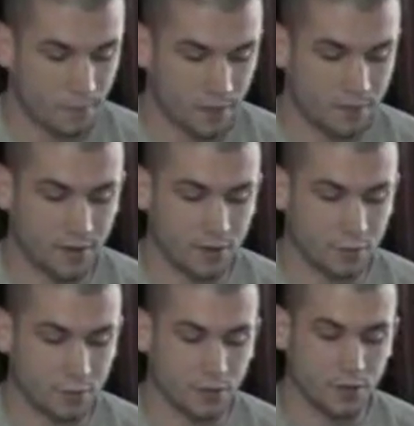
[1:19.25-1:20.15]
My
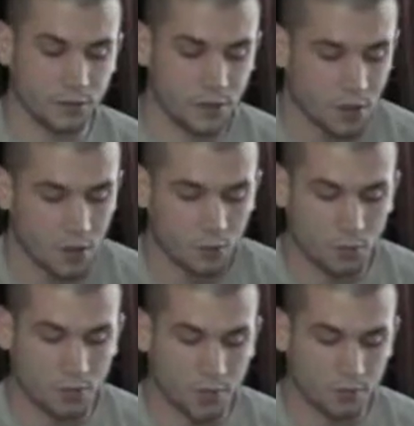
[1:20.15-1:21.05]
final point
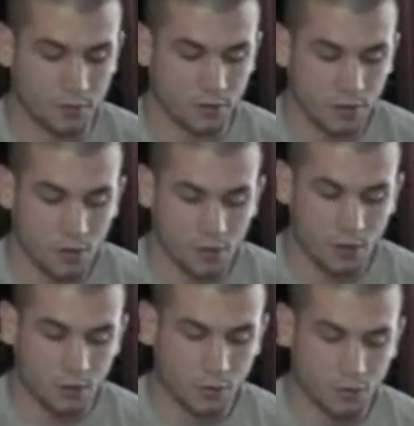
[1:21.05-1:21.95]
will cover
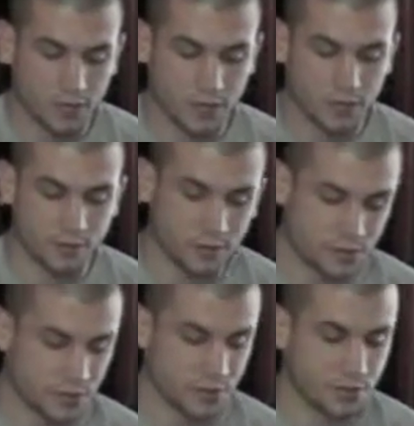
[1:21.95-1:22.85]
older media
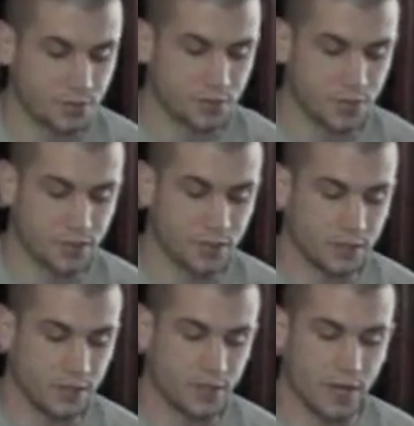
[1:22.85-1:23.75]
versus newer
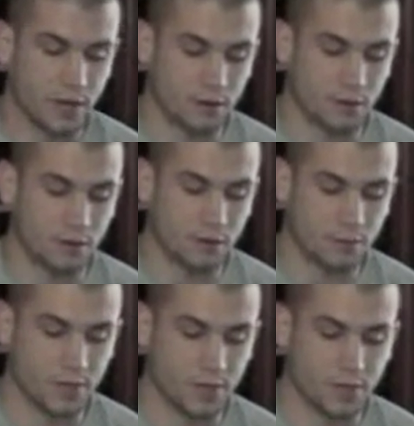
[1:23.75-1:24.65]
media and how
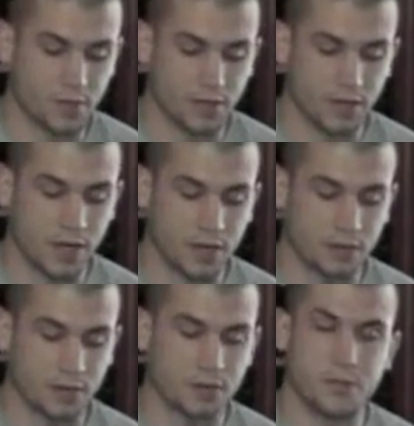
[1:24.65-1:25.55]
newer media in
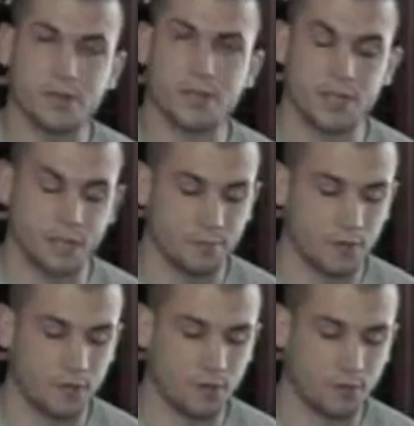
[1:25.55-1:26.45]
higher doses can
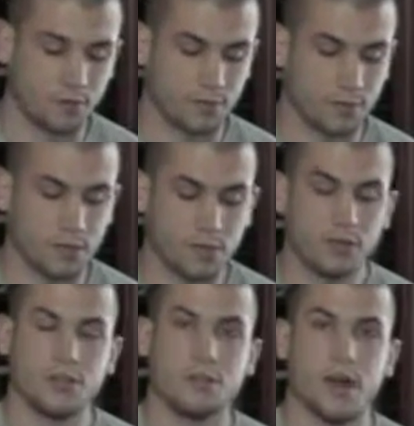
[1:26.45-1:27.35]
be harmful
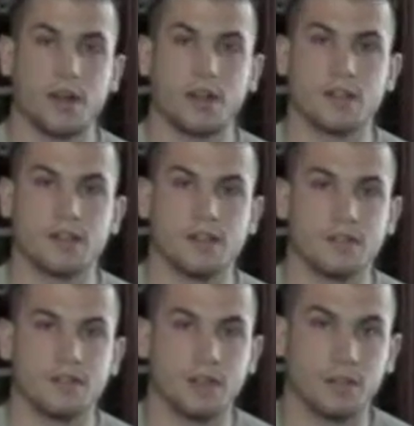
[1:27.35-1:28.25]
to
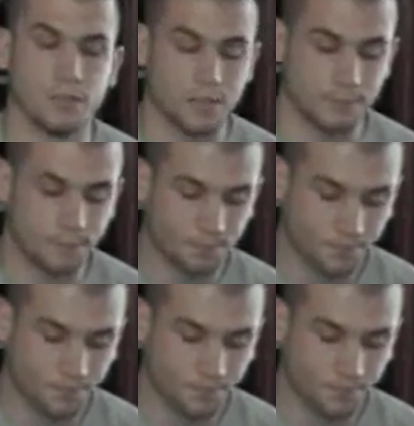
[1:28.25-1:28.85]
adolescent development.